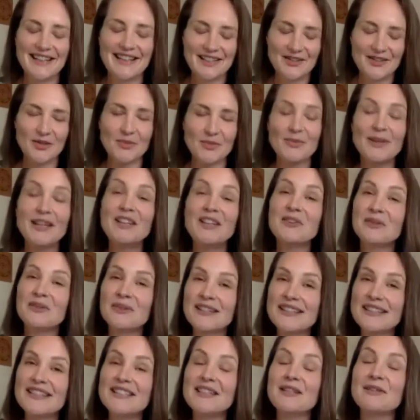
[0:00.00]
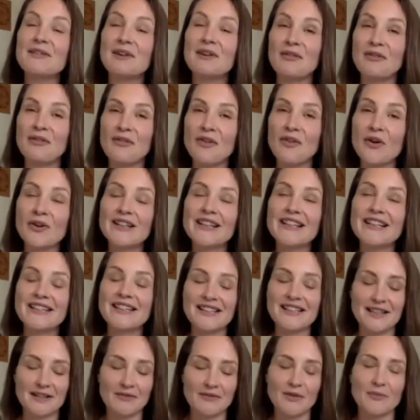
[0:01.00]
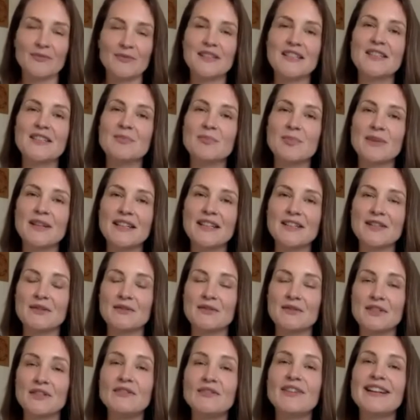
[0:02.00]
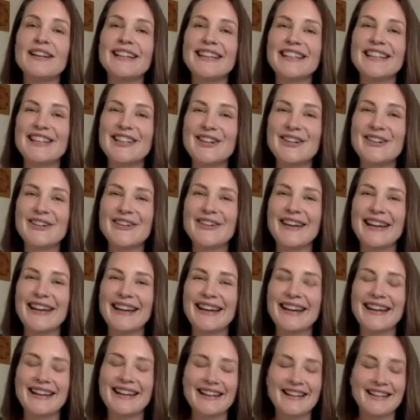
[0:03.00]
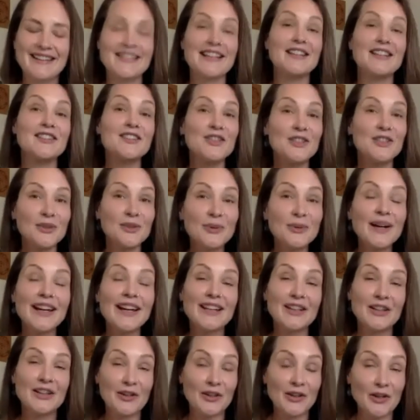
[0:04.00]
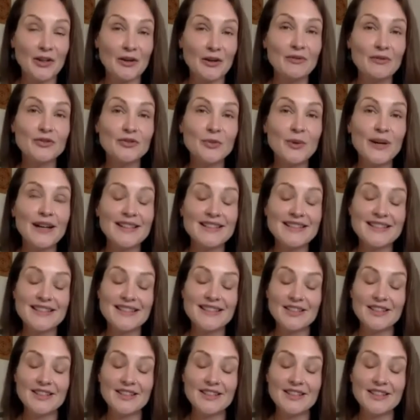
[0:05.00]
So may you receive effortlessly from this place of divine knowing that you and your loved ones,